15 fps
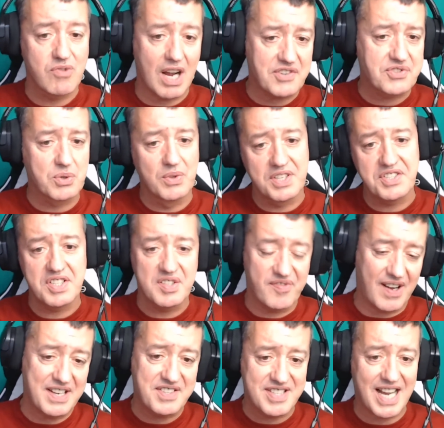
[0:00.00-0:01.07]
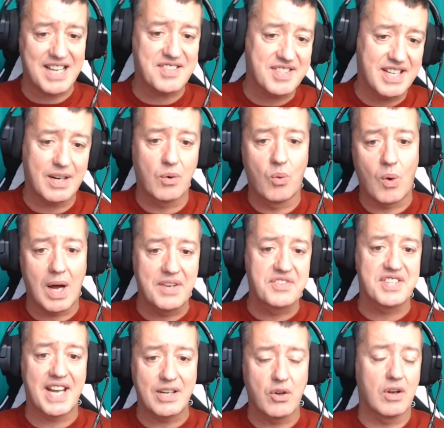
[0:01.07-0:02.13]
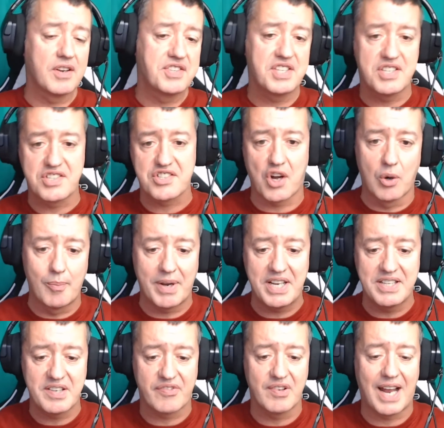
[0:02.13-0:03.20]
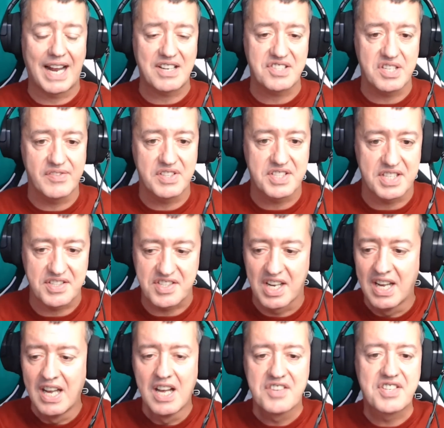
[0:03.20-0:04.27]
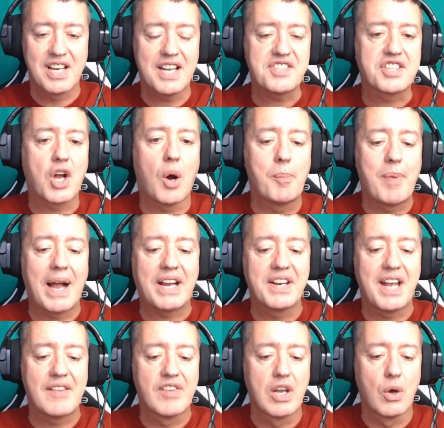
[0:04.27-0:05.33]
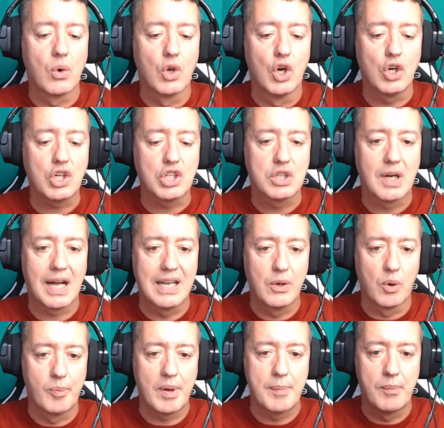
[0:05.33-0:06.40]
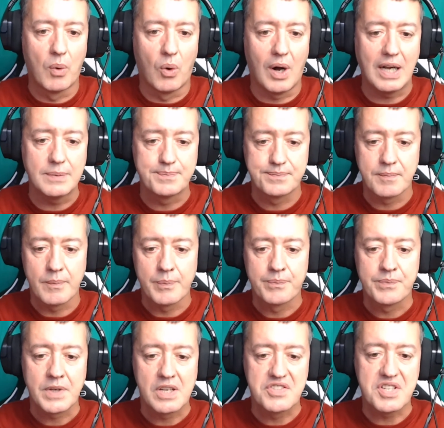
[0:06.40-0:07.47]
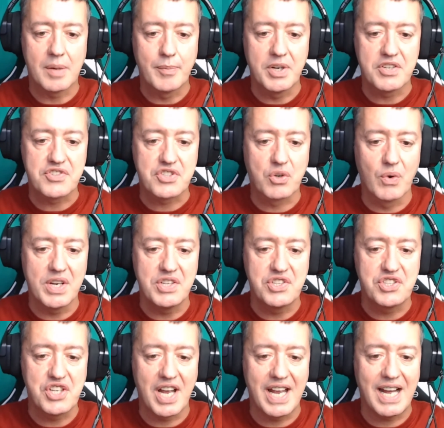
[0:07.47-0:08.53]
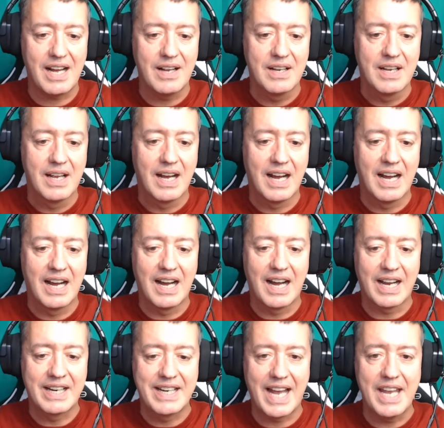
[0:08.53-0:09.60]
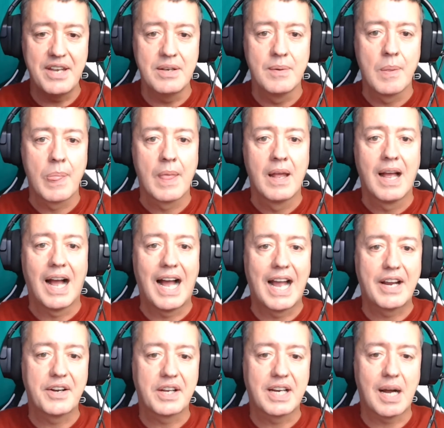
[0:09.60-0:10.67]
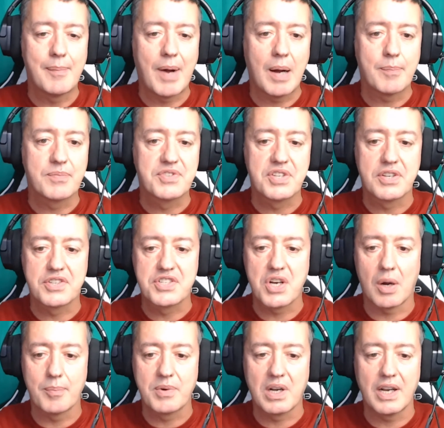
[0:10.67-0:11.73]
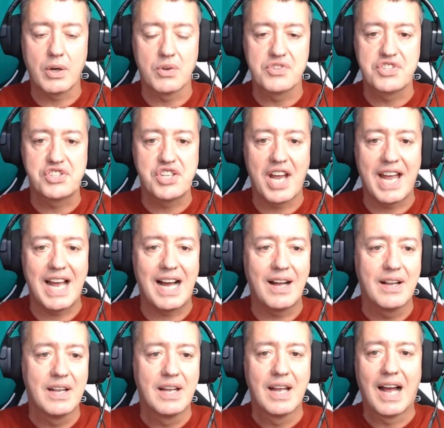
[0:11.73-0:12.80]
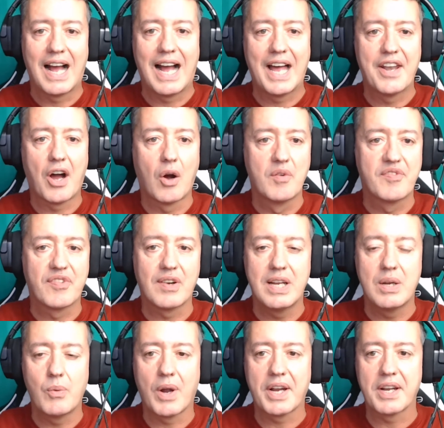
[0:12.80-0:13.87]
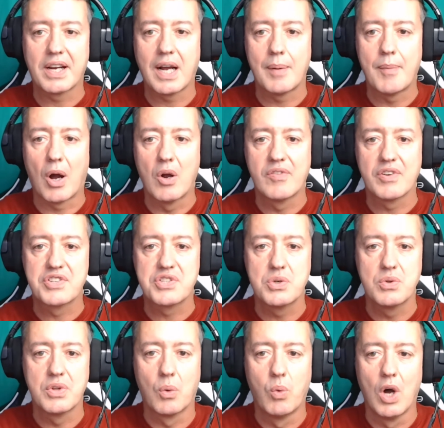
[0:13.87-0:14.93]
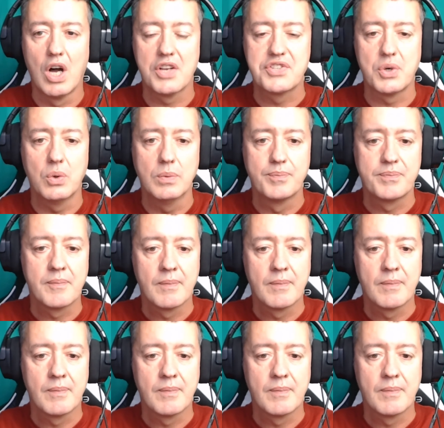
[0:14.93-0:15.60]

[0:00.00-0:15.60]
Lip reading: Russell, this is fantastic. One technology, so many different activities. So let's go back and have a little look, a little bit more. So I'm going to screen share again. I'm going to come up to the top, click on share, and hopefully we're going to come over to the Wordle.